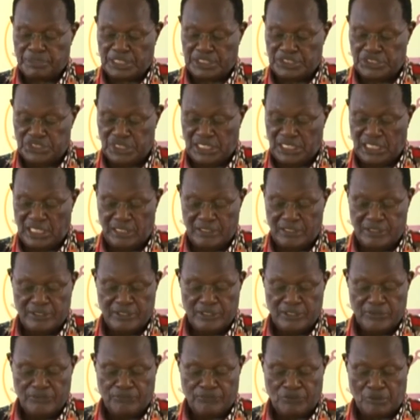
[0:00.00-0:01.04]
per year
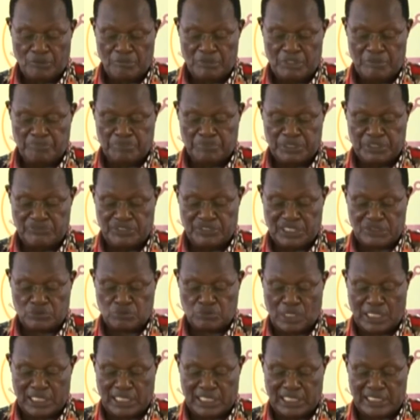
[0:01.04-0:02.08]
from a
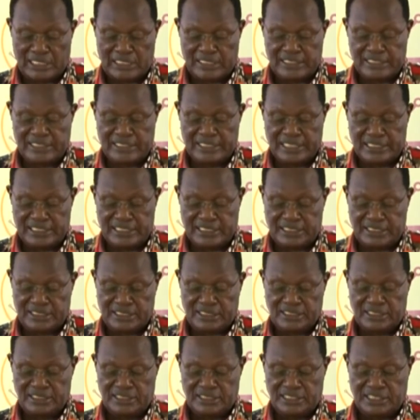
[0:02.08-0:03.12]
previous
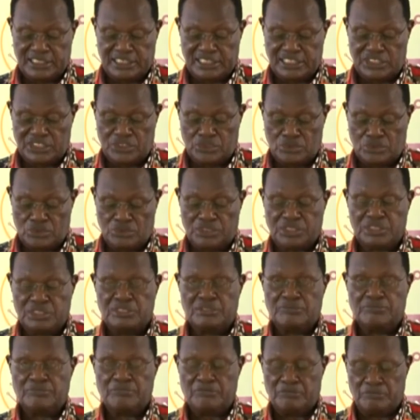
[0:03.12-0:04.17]
180
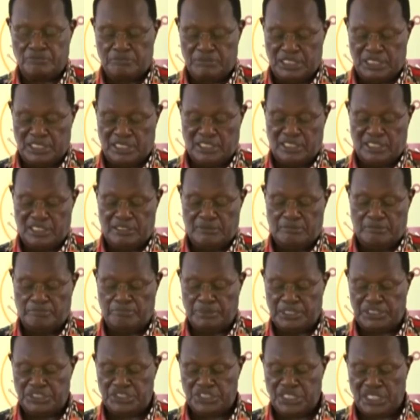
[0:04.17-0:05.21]
TEUs uh,
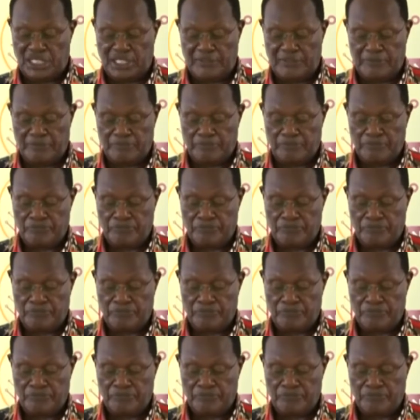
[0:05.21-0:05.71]
per year.